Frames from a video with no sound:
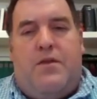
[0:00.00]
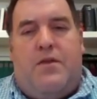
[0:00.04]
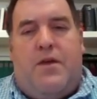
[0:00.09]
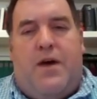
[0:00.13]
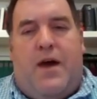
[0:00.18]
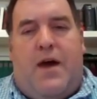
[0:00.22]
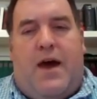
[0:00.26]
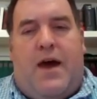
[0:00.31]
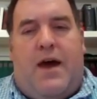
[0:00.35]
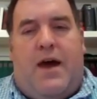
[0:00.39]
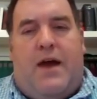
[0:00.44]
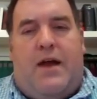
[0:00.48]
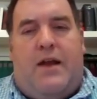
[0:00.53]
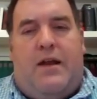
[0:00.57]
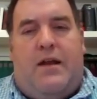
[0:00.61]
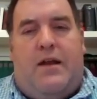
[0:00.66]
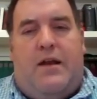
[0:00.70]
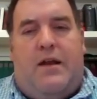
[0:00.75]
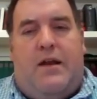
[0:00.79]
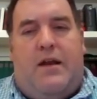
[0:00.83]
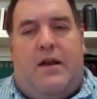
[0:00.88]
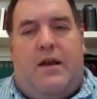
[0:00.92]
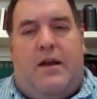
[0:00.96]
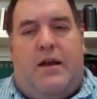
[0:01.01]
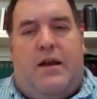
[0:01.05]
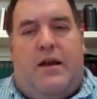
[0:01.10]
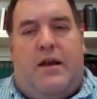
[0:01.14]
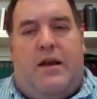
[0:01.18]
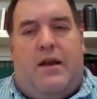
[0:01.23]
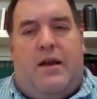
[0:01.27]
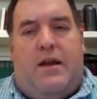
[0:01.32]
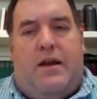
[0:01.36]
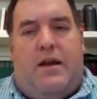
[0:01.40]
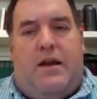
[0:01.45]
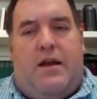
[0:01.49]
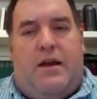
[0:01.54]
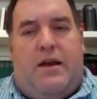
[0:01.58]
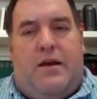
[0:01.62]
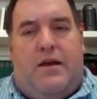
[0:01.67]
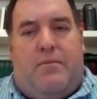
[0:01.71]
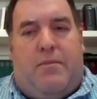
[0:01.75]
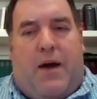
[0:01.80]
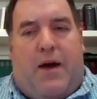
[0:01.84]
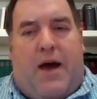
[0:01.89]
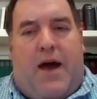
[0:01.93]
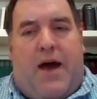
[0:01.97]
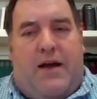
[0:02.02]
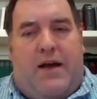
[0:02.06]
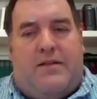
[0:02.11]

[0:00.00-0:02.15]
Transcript: that by